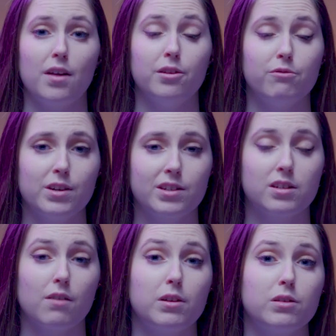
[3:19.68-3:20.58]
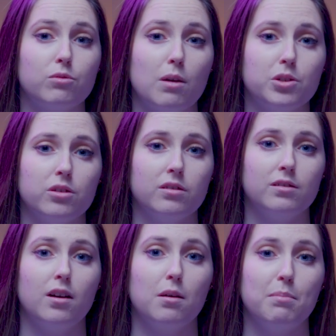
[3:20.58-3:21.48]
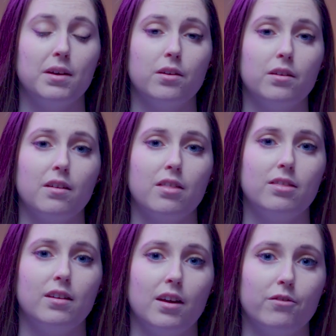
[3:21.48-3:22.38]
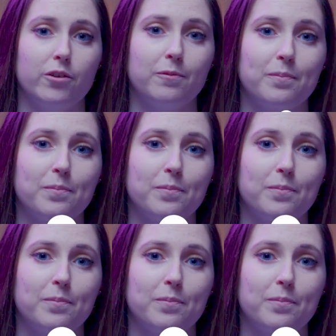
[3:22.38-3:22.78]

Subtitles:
and the risks of disruption are bigger than ever.